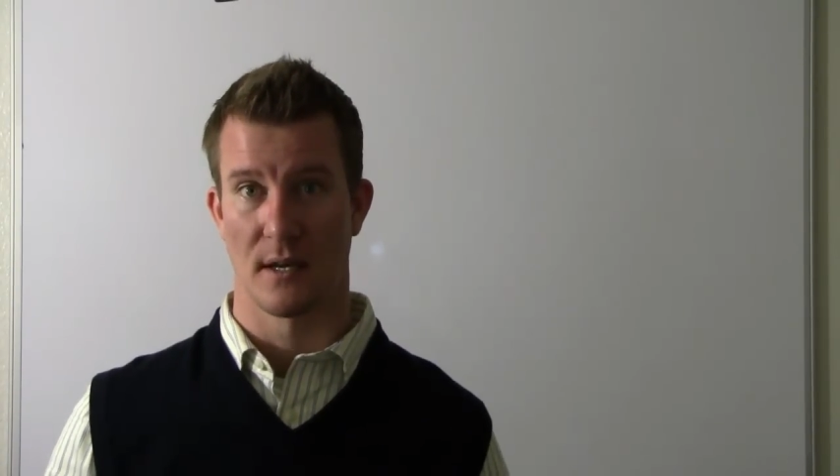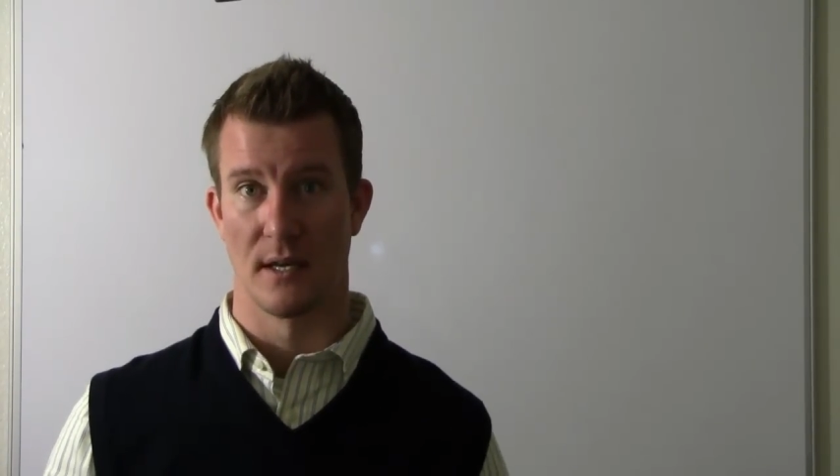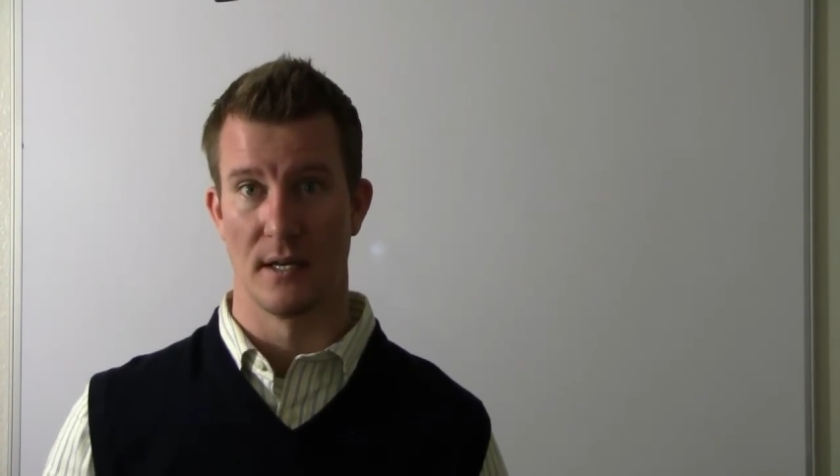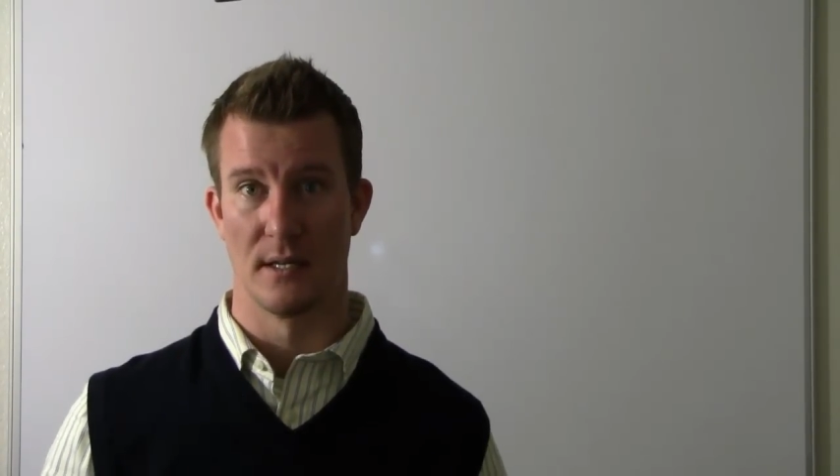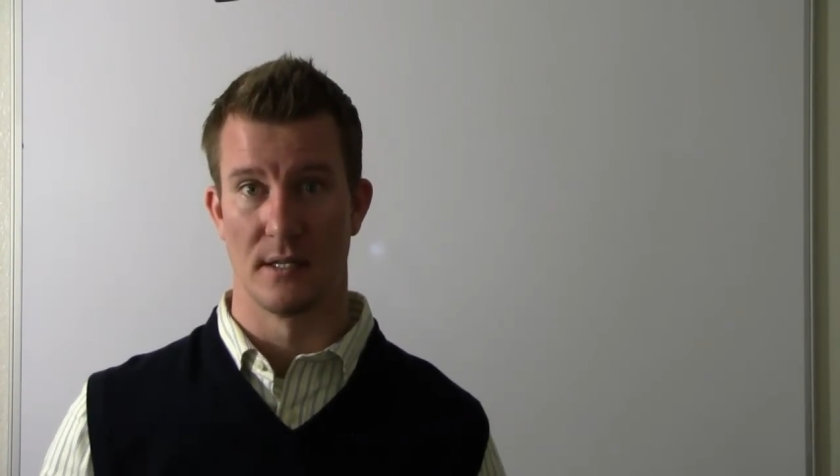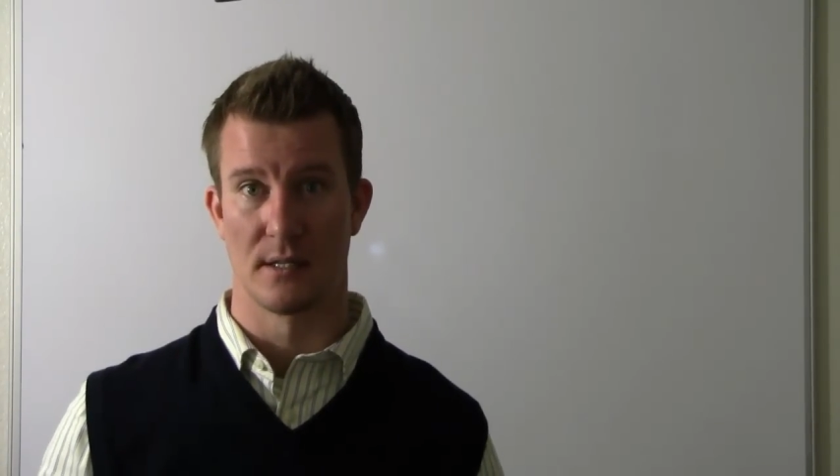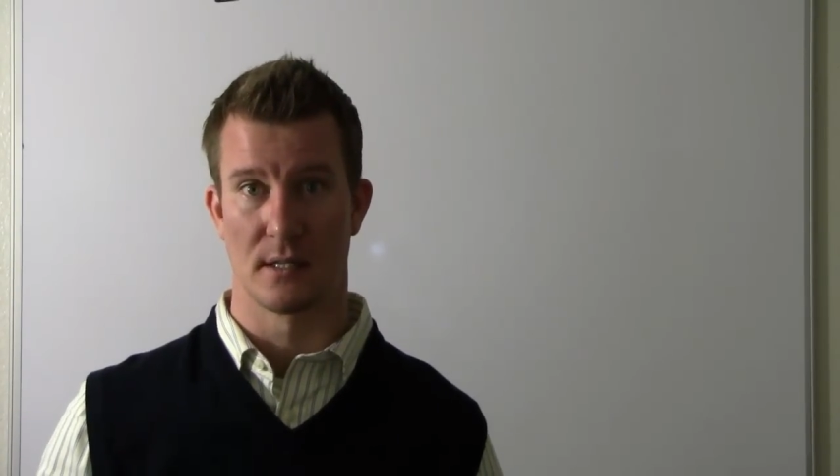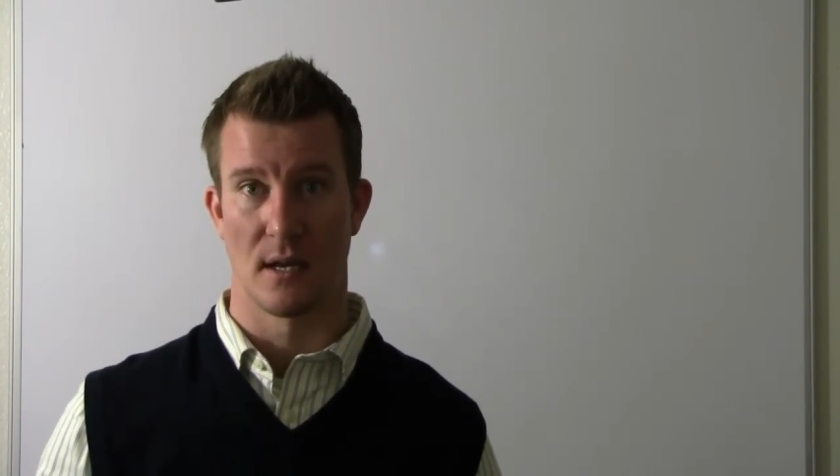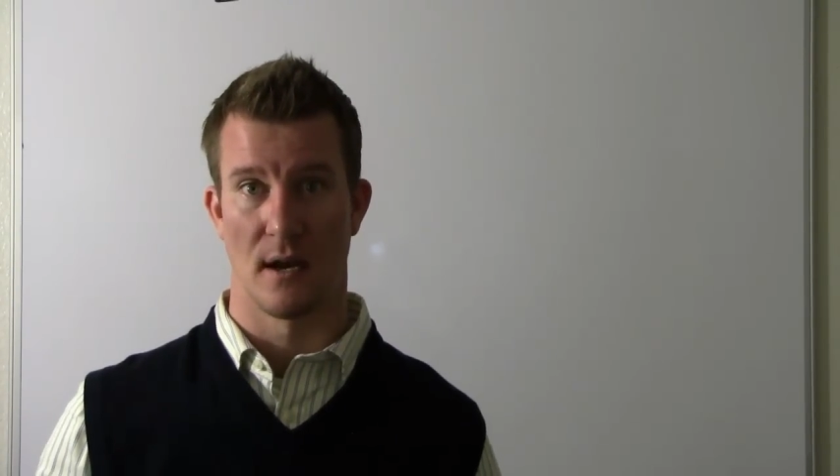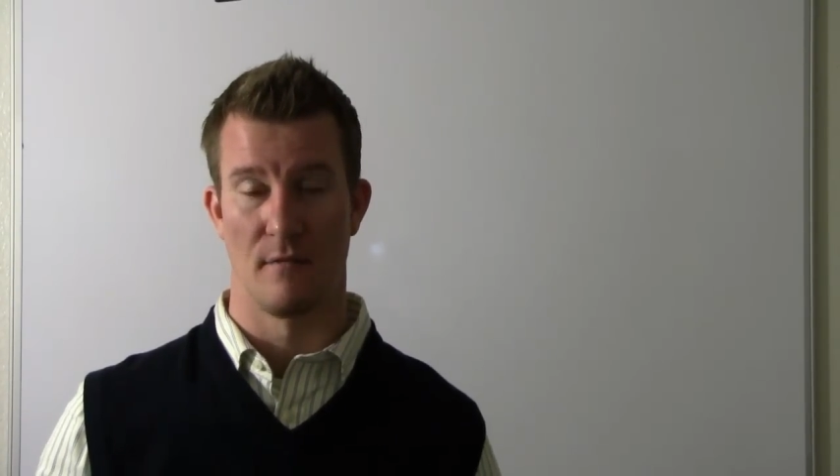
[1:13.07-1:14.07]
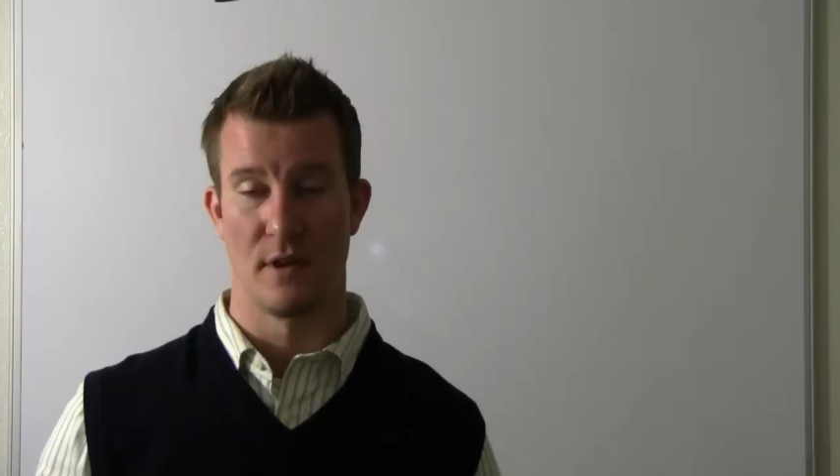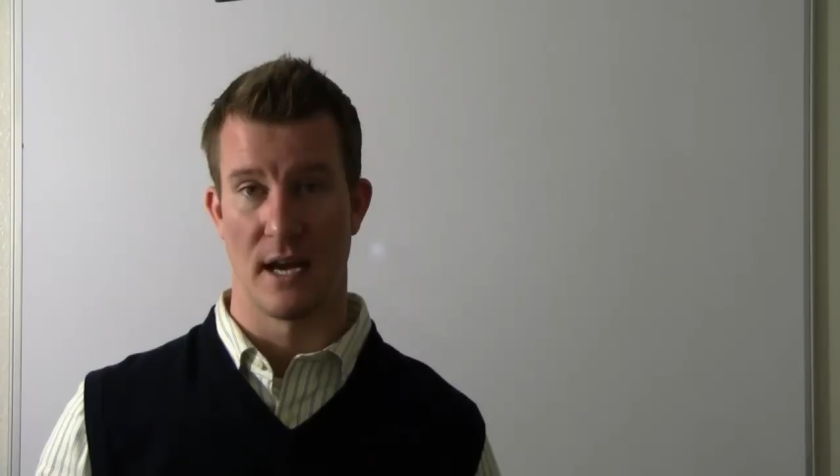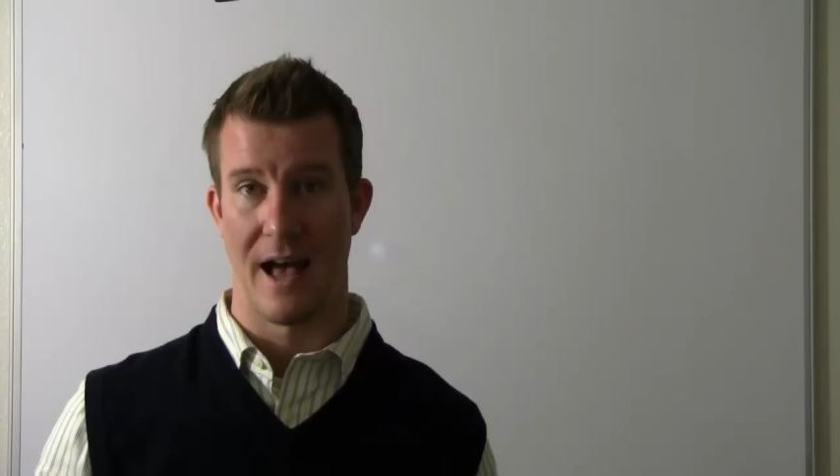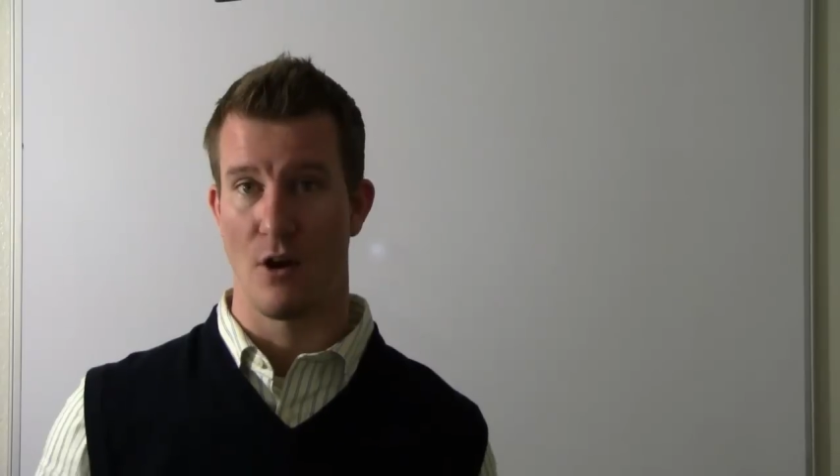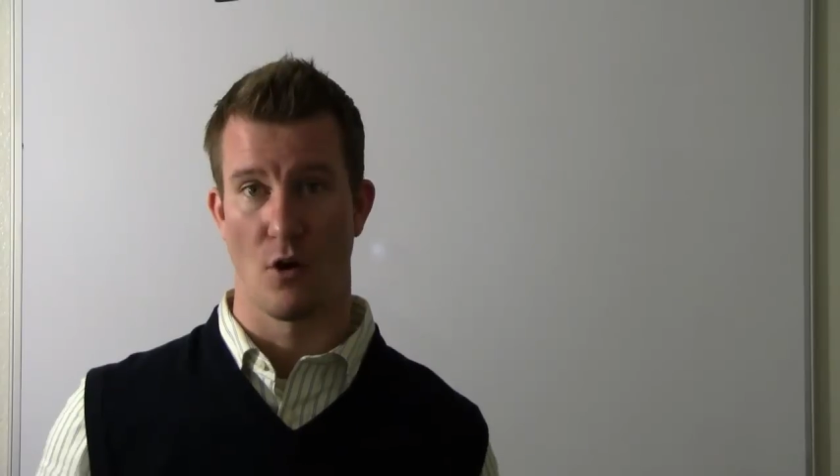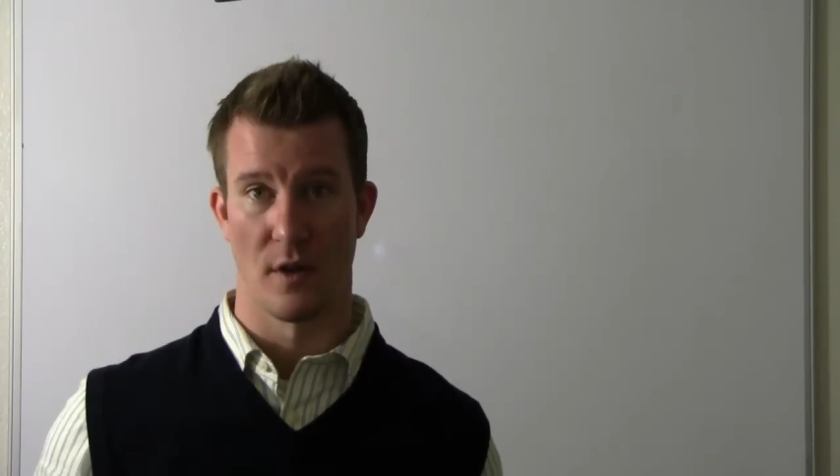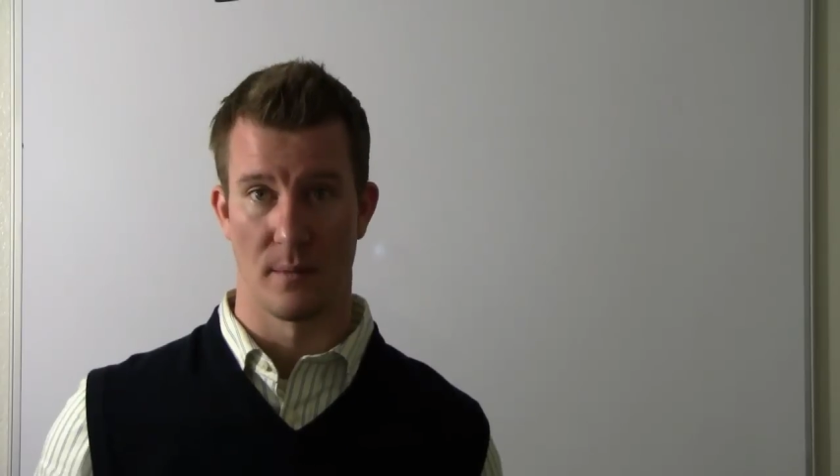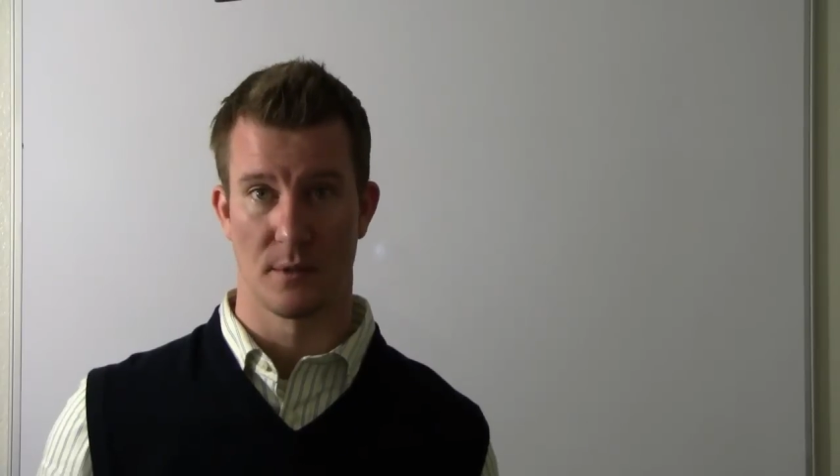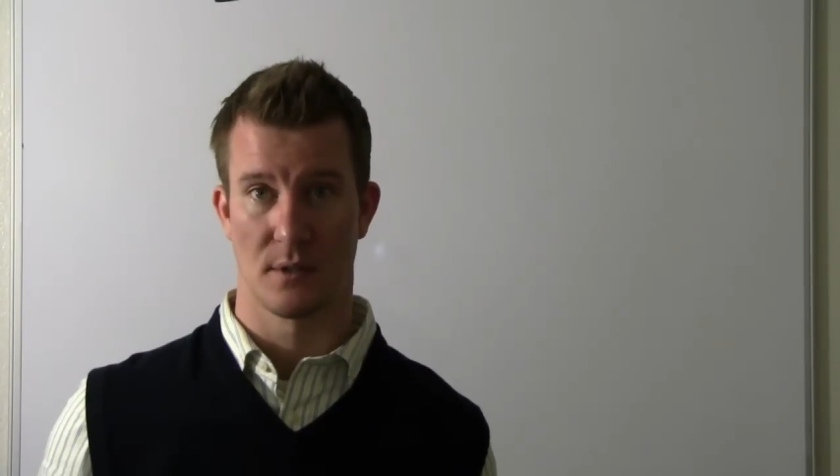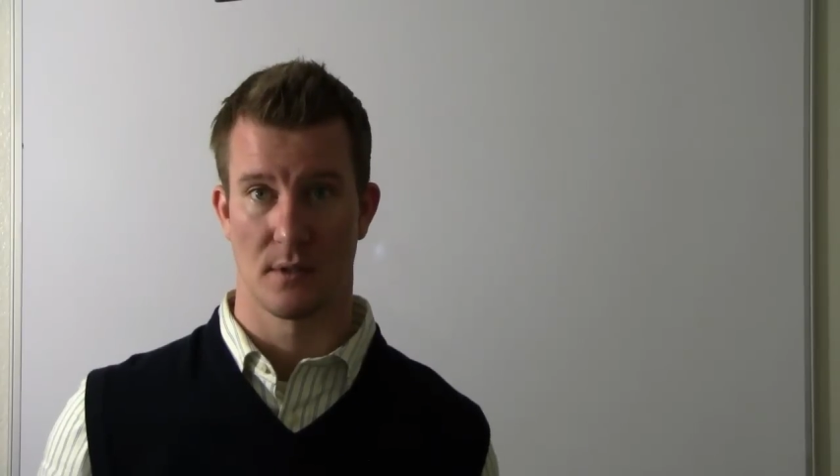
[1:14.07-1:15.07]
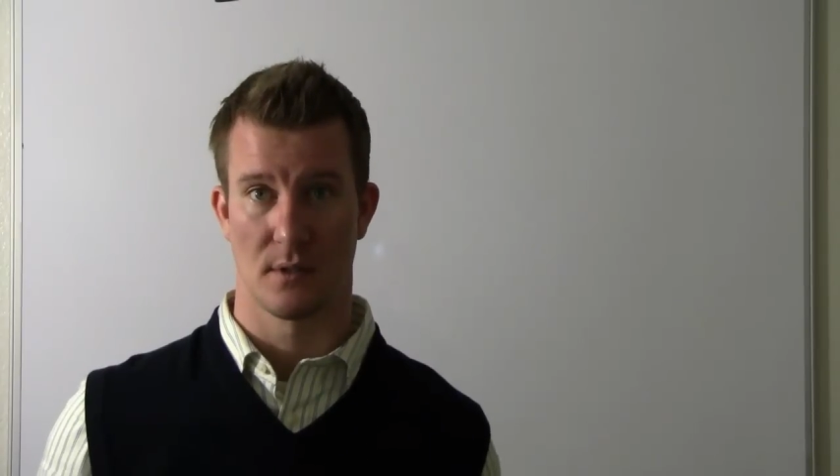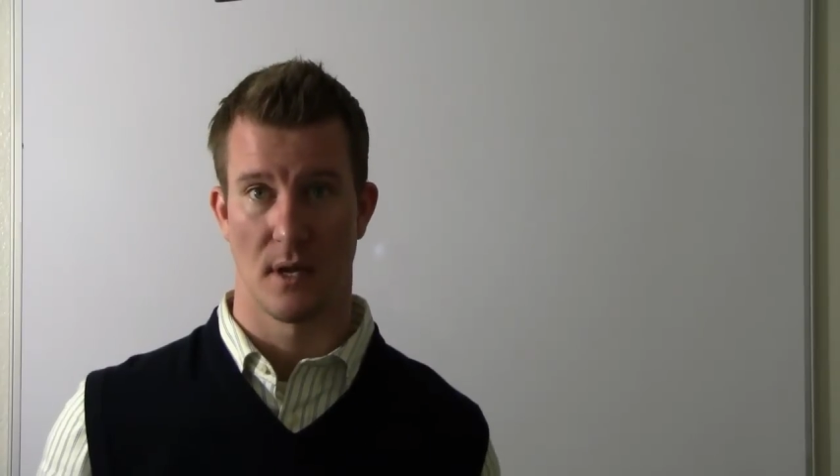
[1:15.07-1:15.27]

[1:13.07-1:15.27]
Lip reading: is via algorithms.